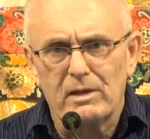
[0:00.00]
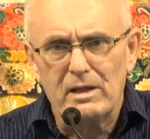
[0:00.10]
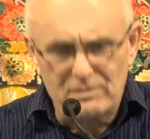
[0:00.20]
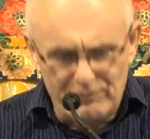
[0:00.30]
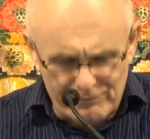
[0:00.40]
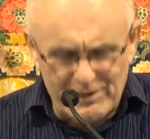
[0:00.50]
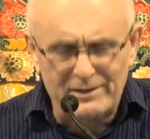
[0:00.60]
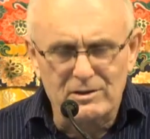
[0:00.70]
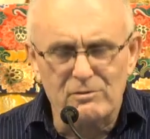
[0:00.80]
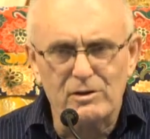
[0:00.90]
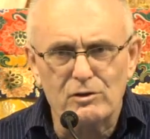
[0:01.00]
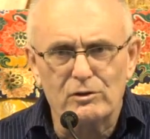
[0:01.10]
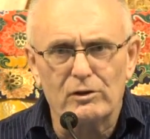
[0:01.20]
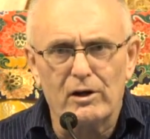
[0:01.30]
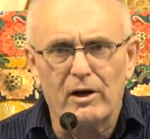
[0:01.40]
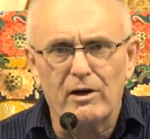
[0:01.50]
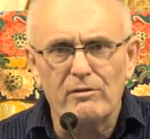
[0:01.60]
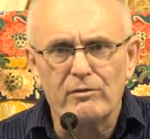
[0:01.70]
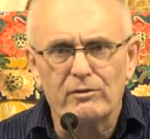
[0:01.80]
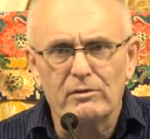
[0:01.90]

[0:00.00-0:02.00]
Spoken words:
is a factor in your life,